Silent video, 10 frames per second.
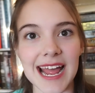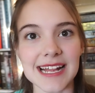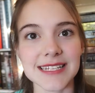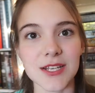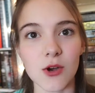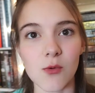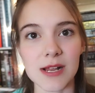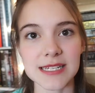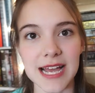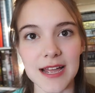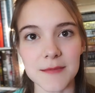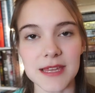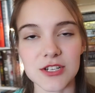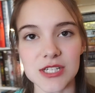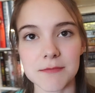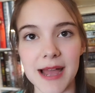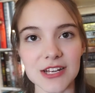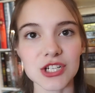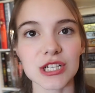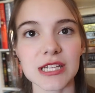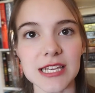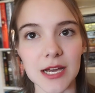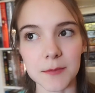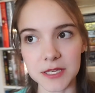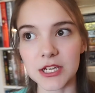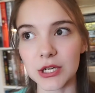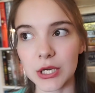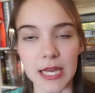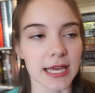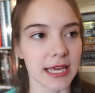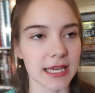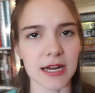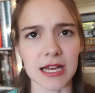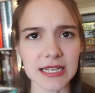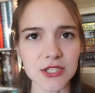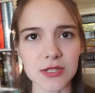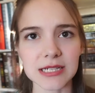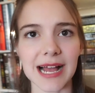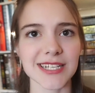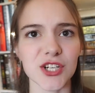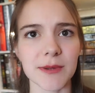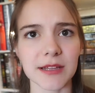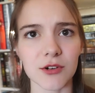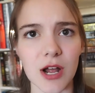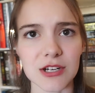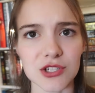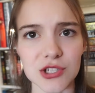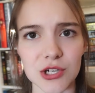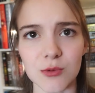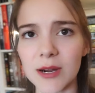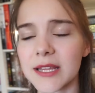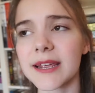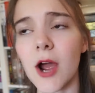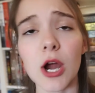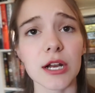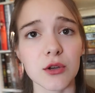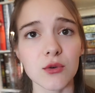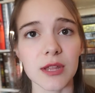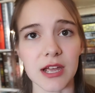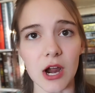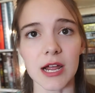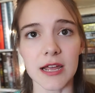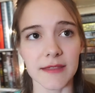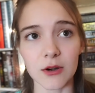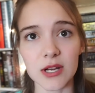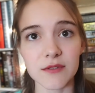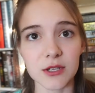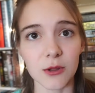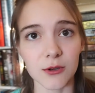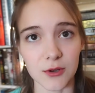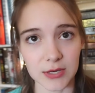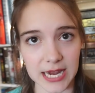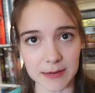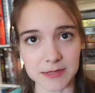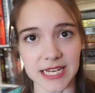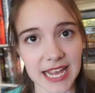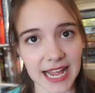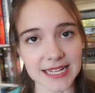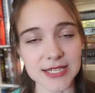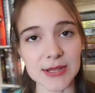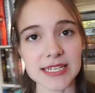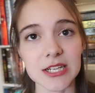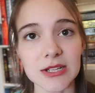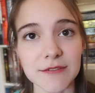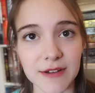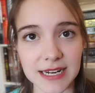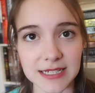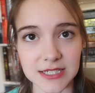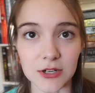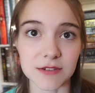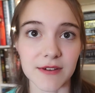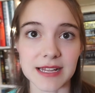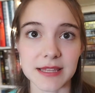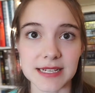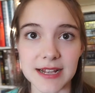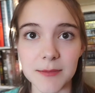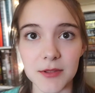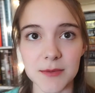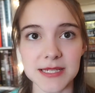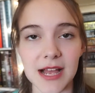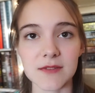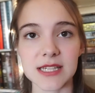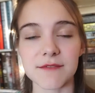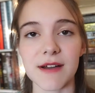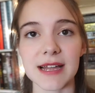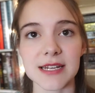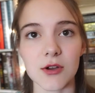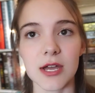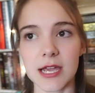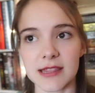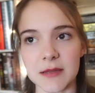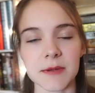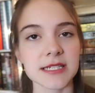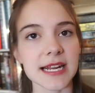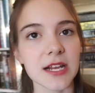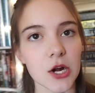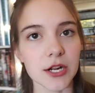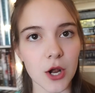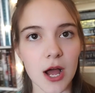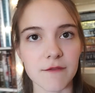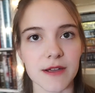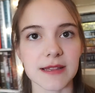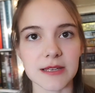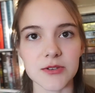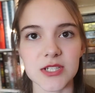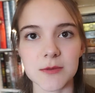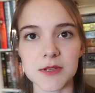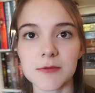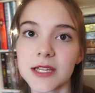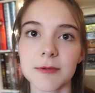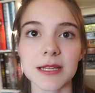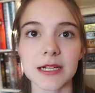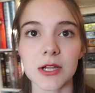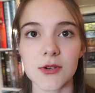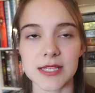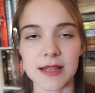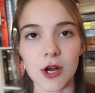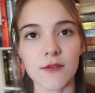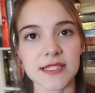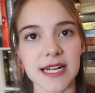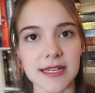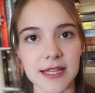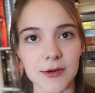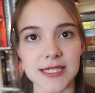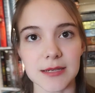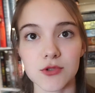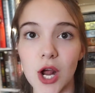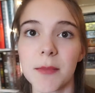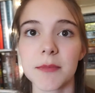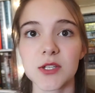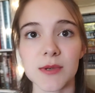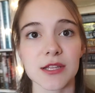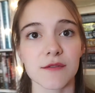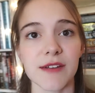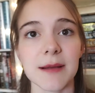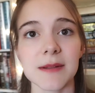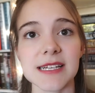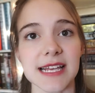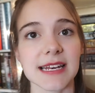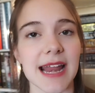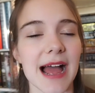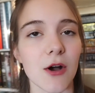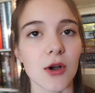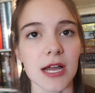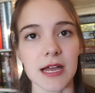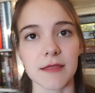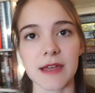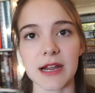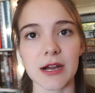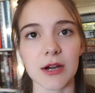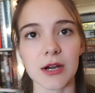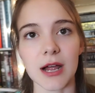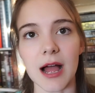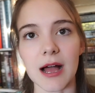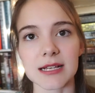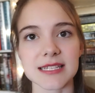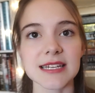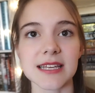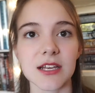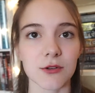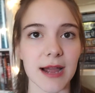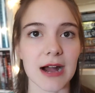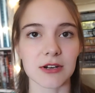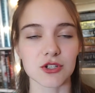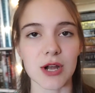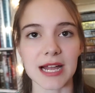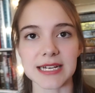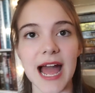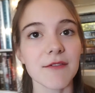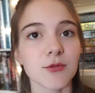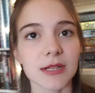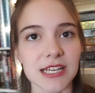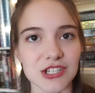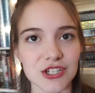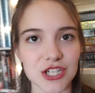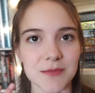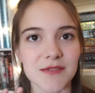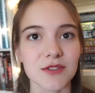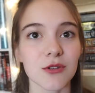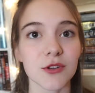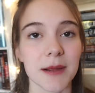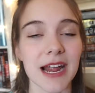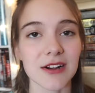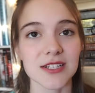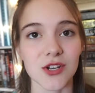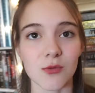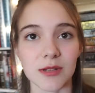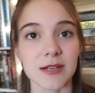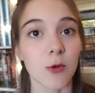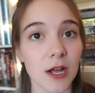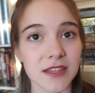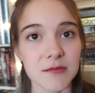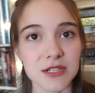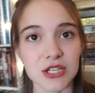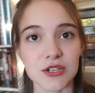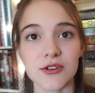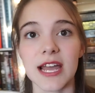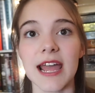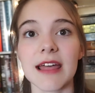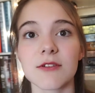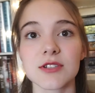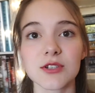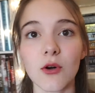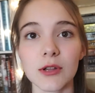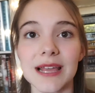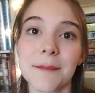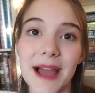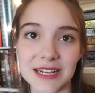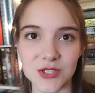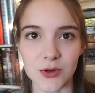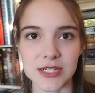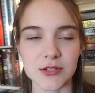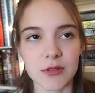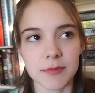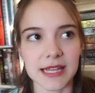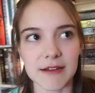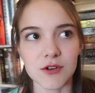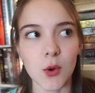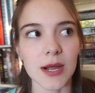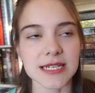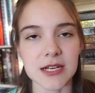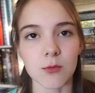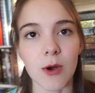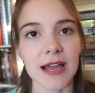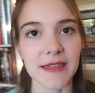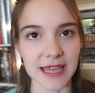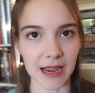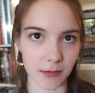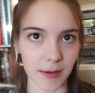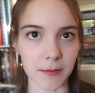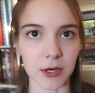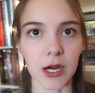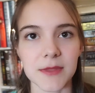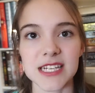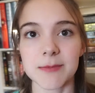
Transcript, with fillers: And so one time they just magically appear in a history classroom, and they're not sure where they are and who they are. They don't even know their own names. And so they slowly start to find things out about themselves, and they find out they've been dating on and off, and they used to be really, really close, and then all of a sudden there was some drama between their families, and now they're sneaking around and trying to have a relationship even though their parents don't really want them to. And there's this whole like backstory to it, but they have no idea why they can't remember. They